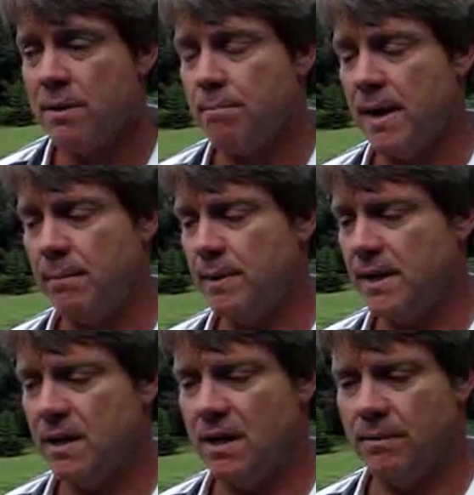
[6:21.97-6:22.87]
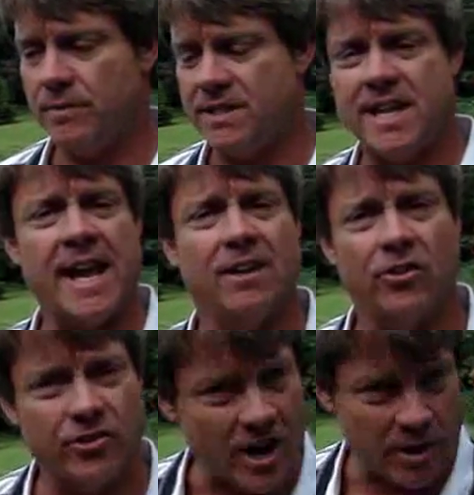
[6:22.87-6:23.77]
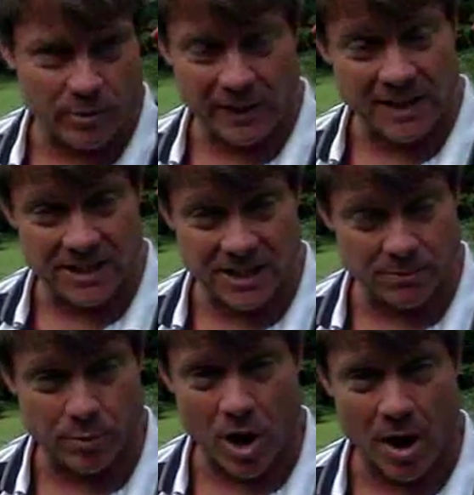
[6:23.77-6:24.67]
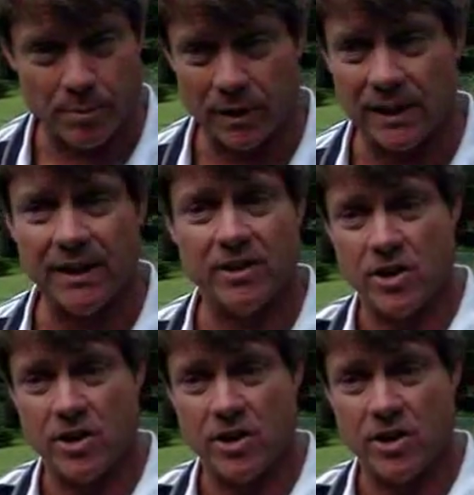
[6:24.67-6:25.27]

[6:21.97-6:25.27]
Maybe the tail's not releasing properly,